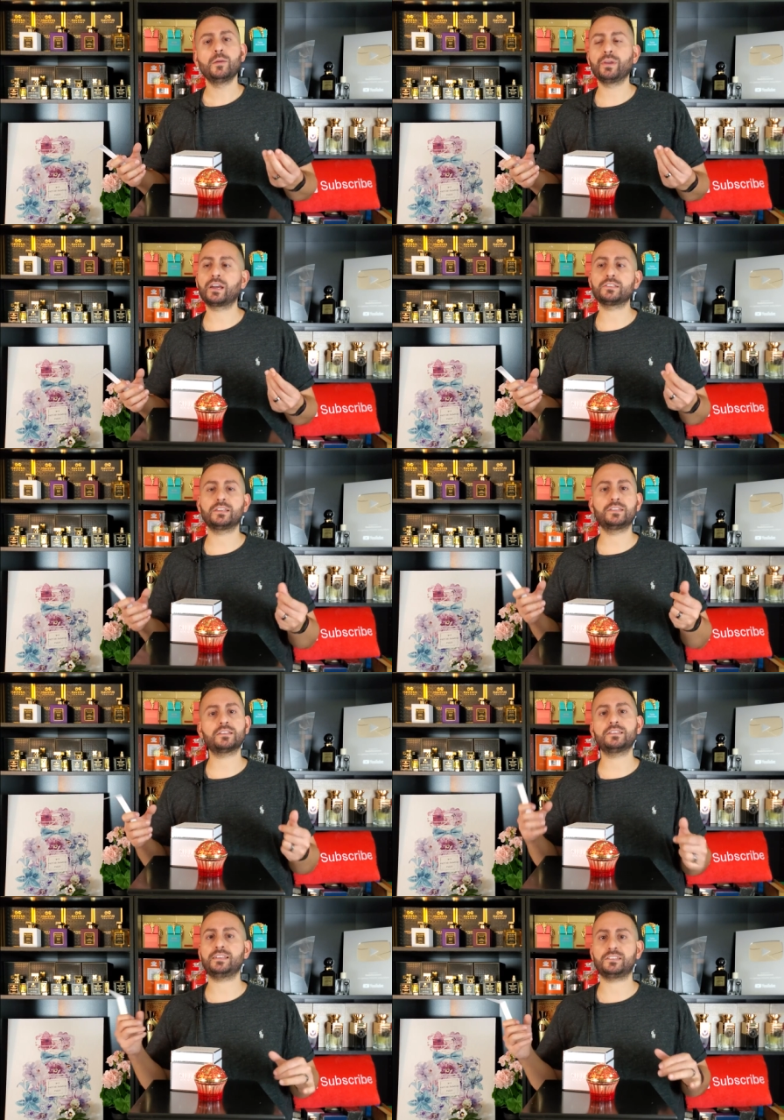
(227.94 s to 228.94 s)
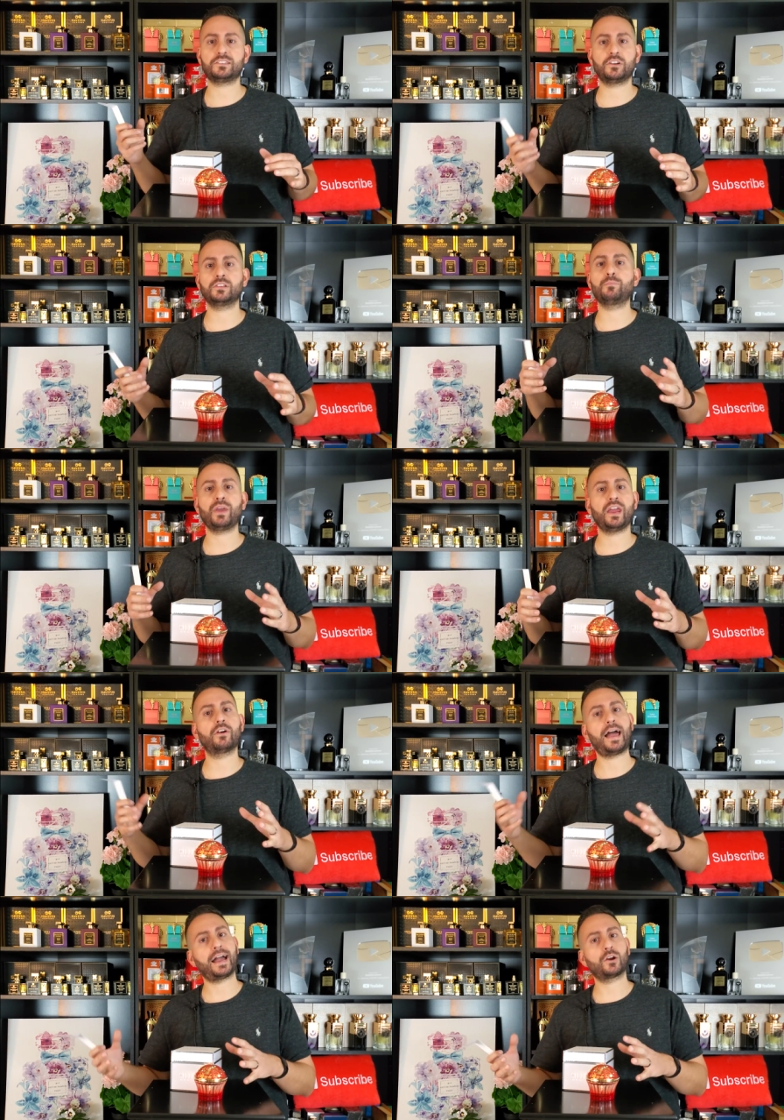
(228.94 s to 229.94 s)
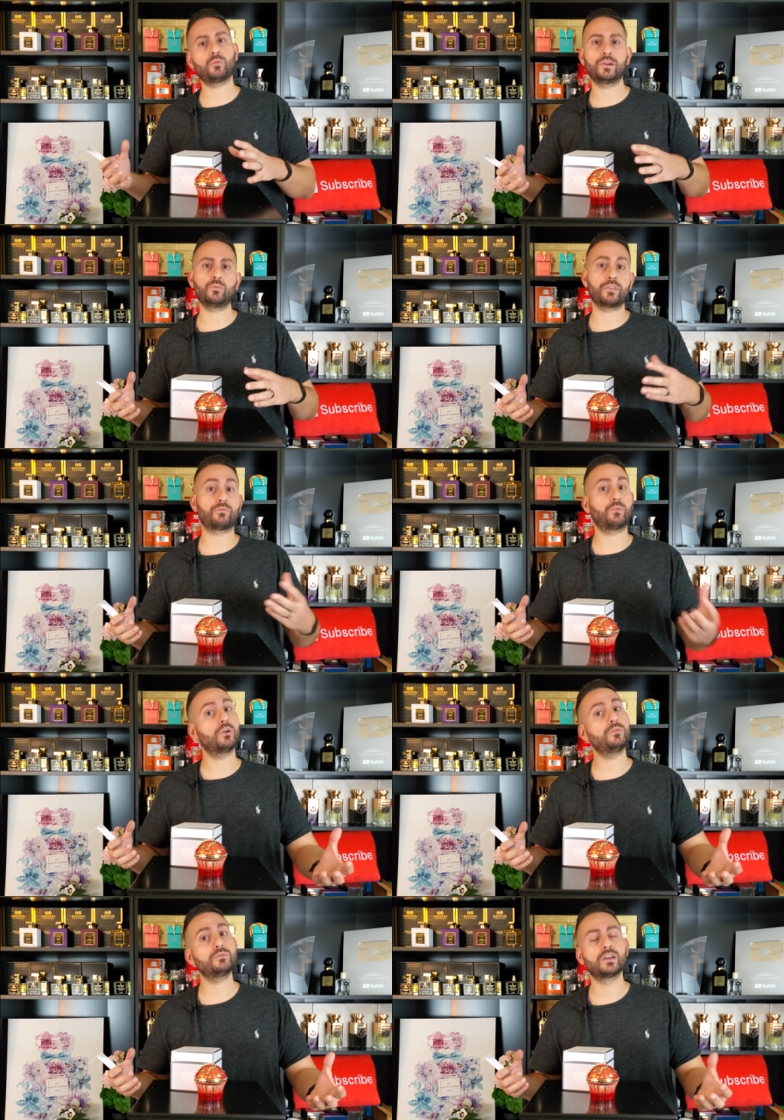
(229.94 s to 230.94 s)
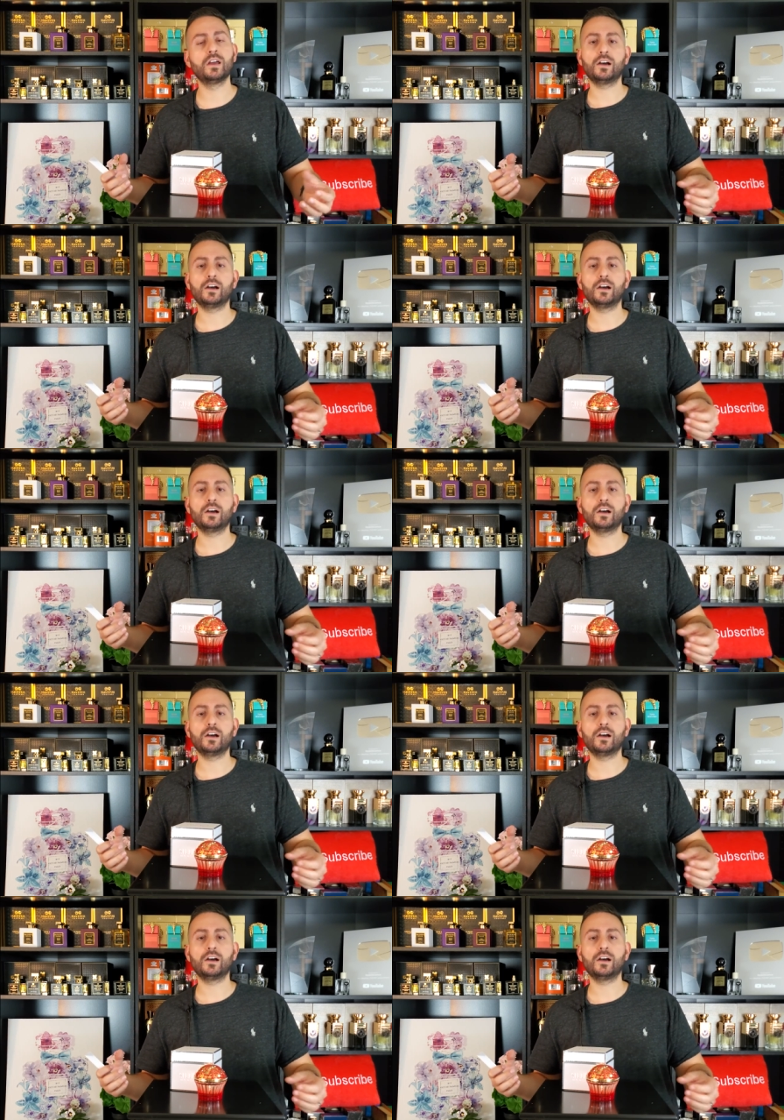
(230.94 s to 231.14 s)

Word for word: because it doesn't necessarily pair agarwood with rose.